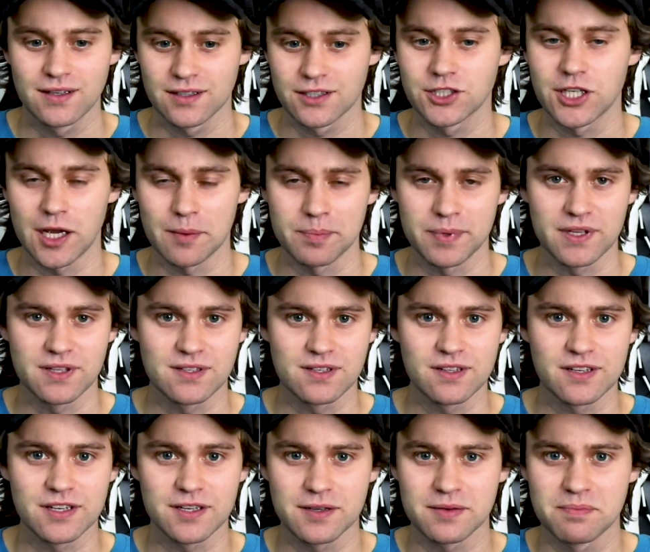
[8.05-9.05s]
Champions
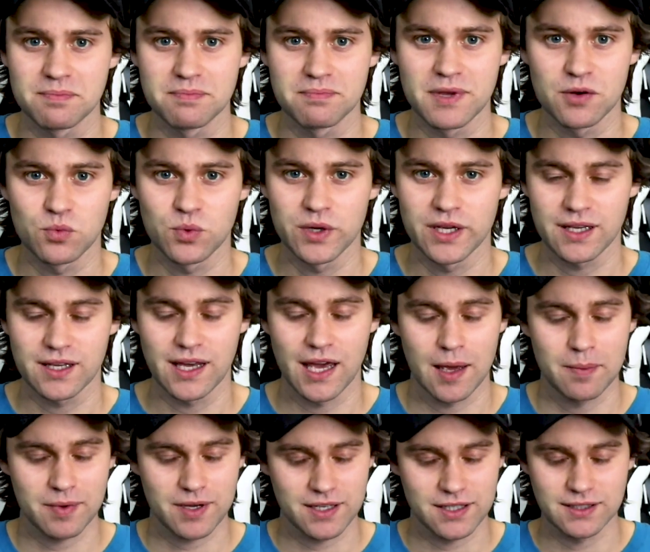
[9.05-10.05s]
League midweek
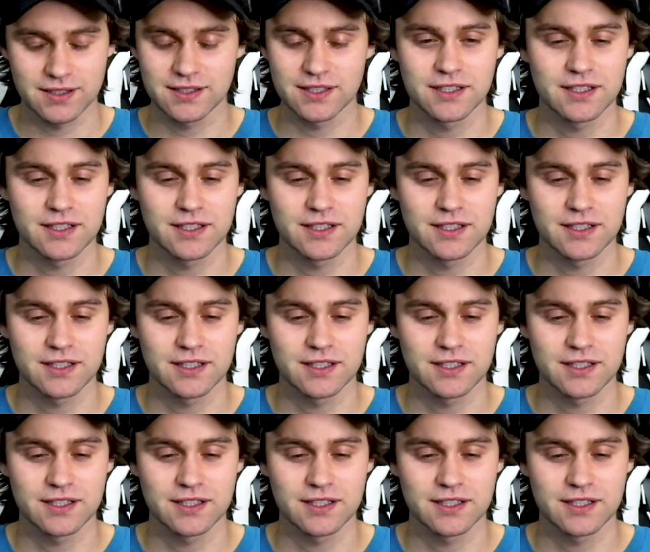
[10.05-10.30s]
game, because,